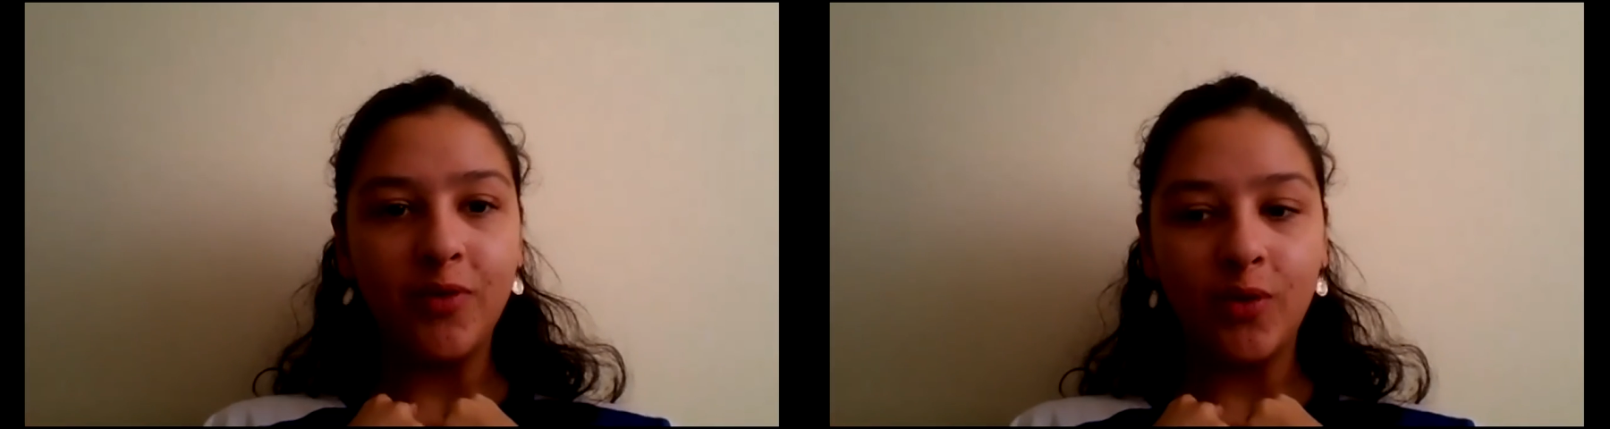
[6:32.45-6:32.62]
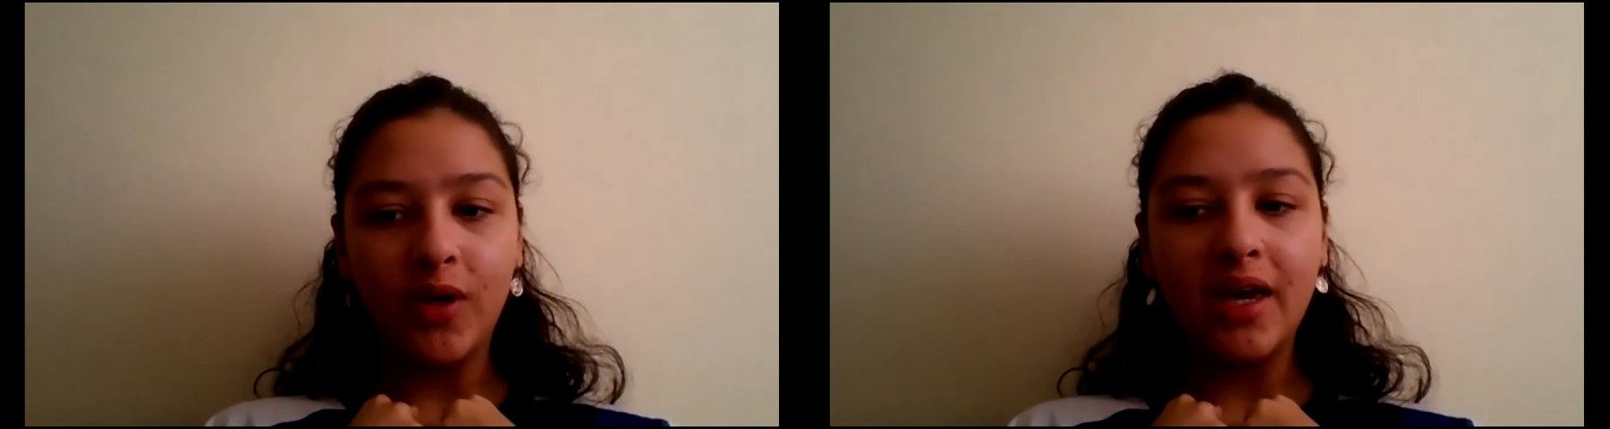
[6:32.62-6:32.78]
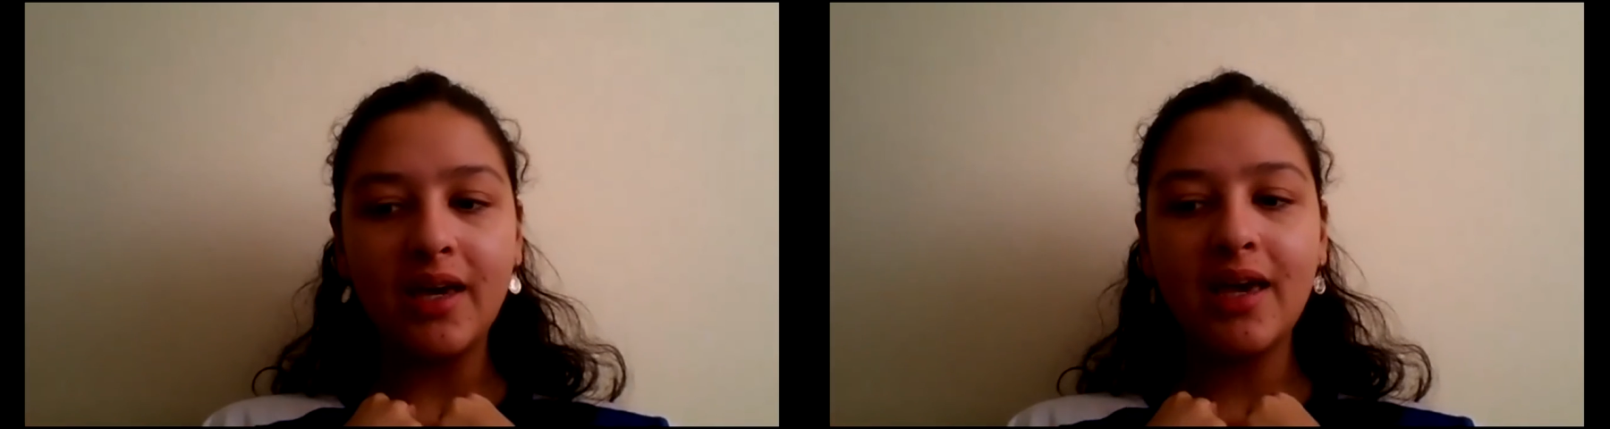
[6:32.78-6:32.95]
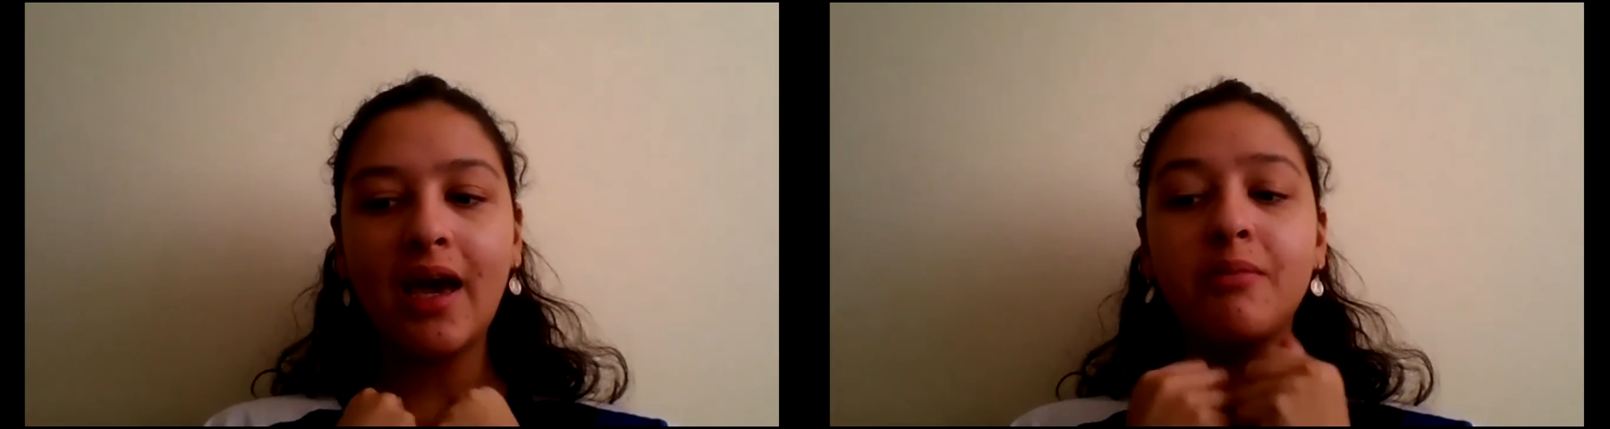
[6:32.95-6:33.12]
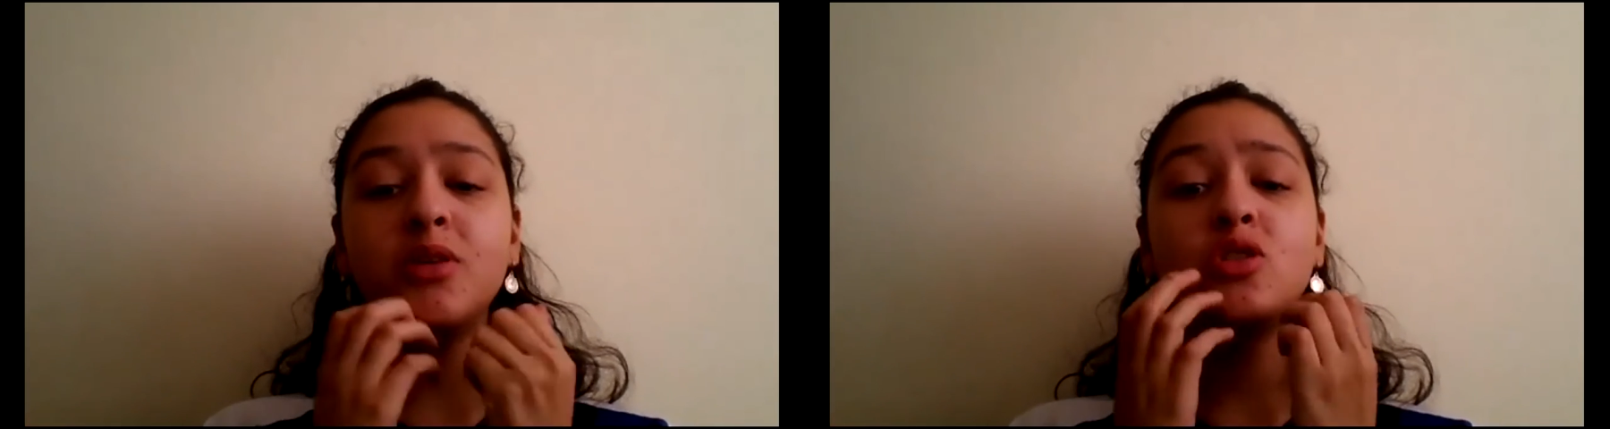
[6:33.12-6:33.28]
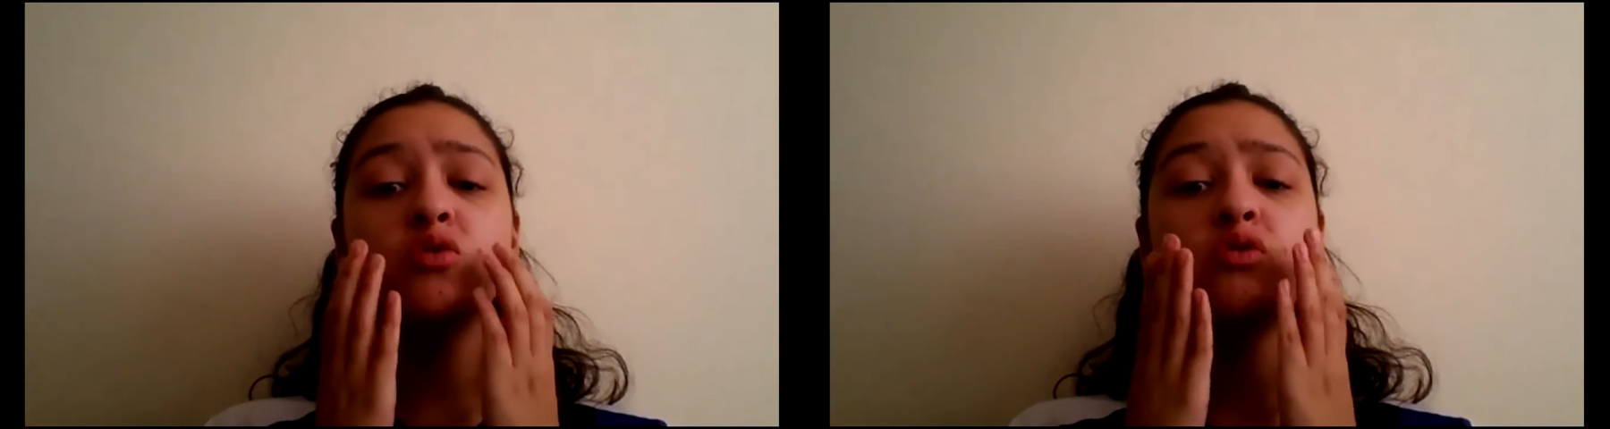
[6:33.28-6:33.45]
okay? I
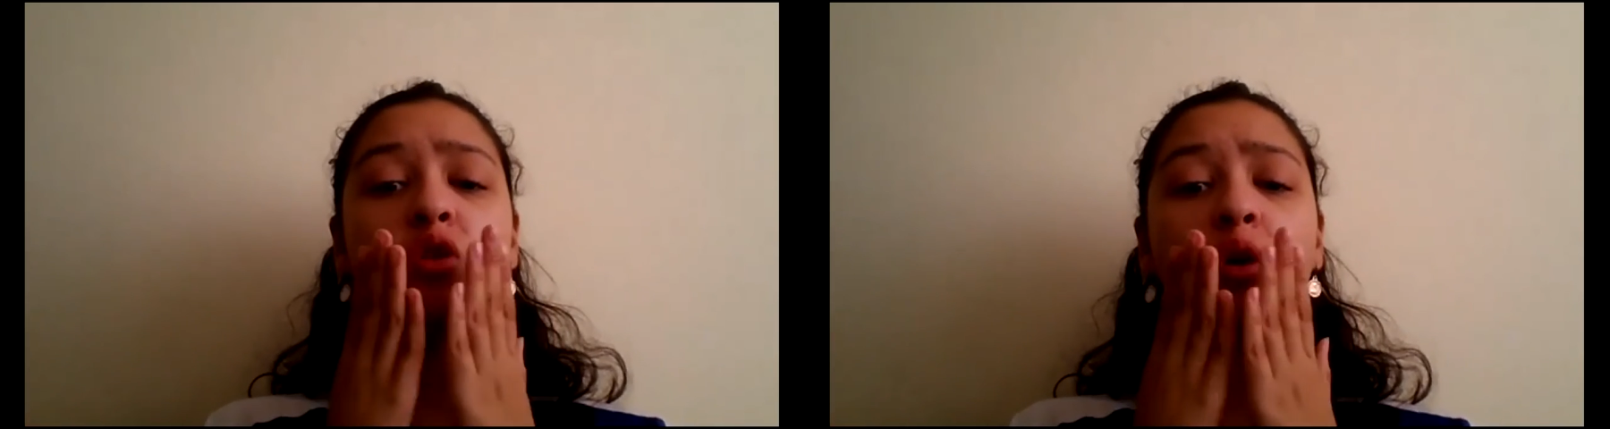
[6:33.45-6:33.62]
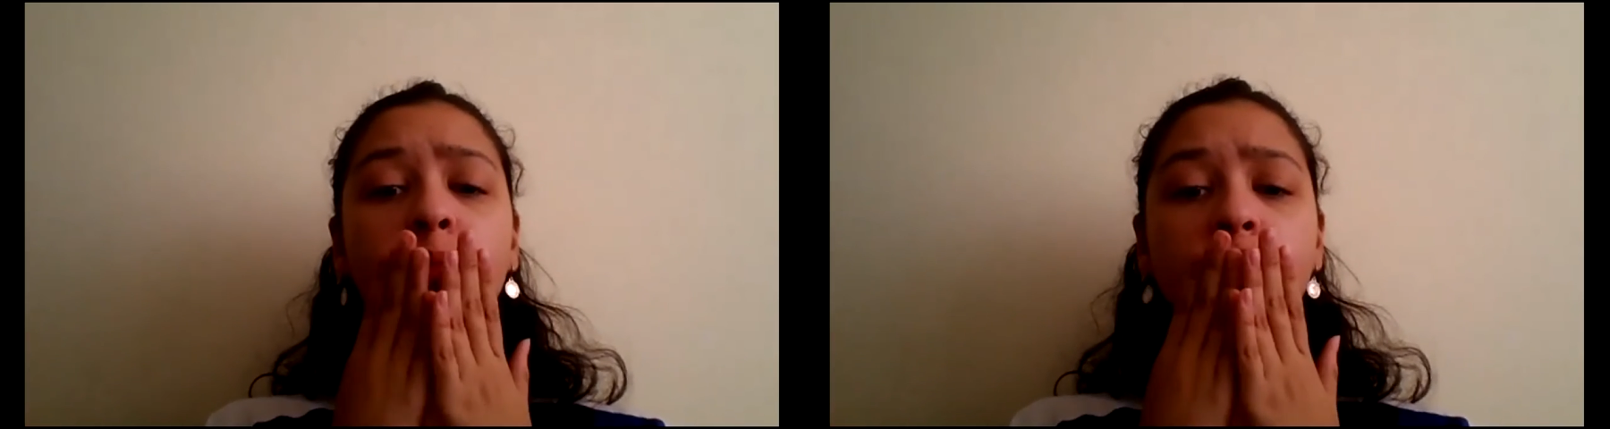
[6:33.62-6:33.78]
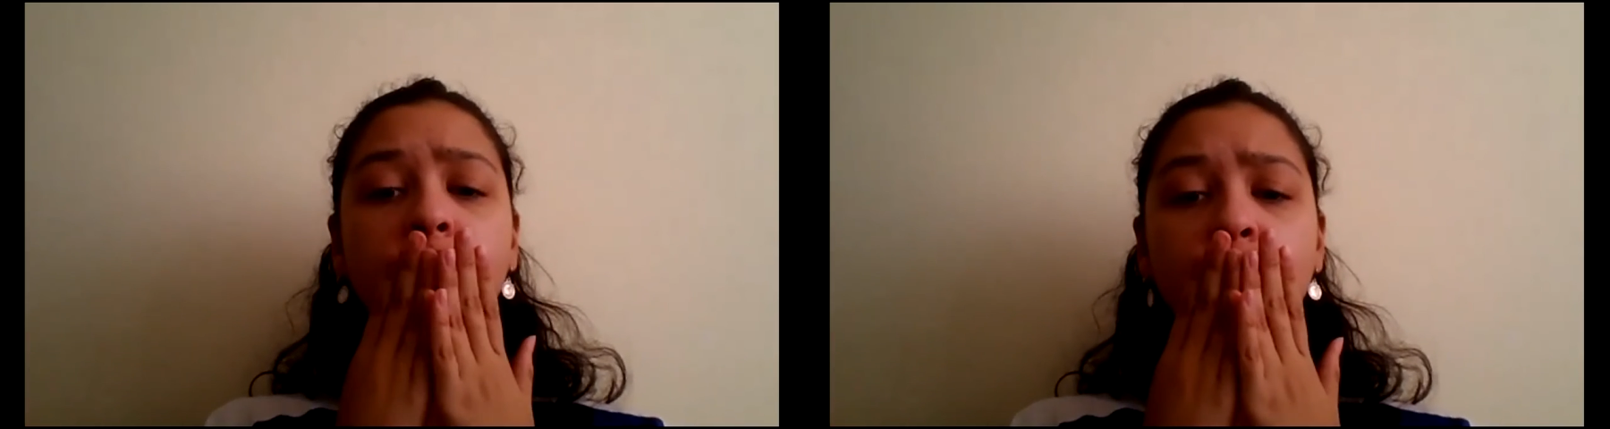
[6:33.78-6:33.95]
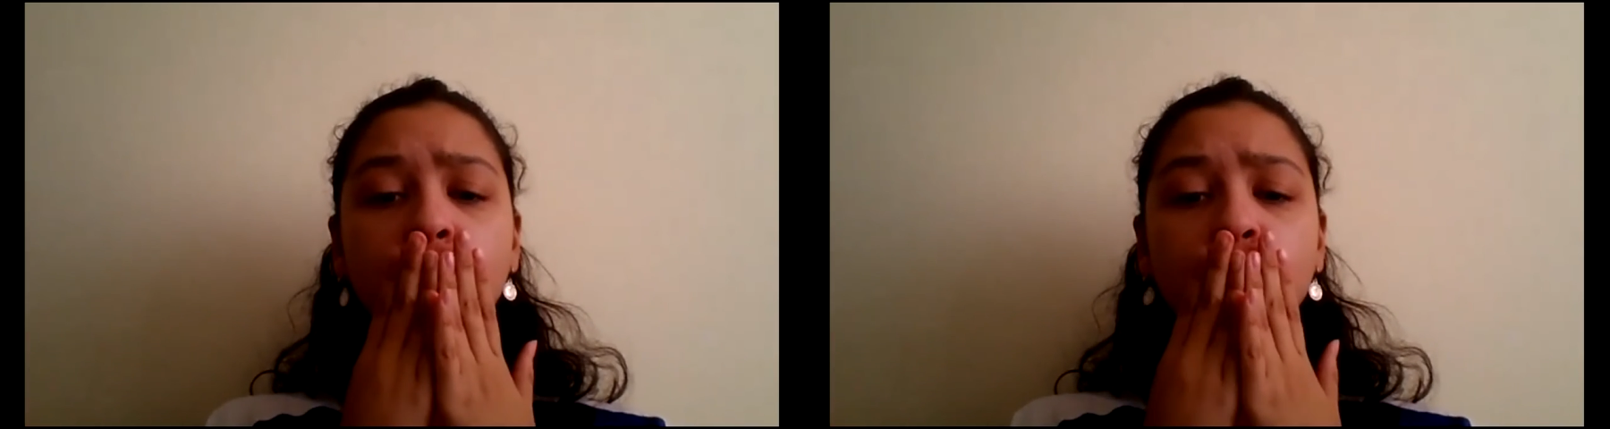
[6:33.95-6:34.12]
miss you so much.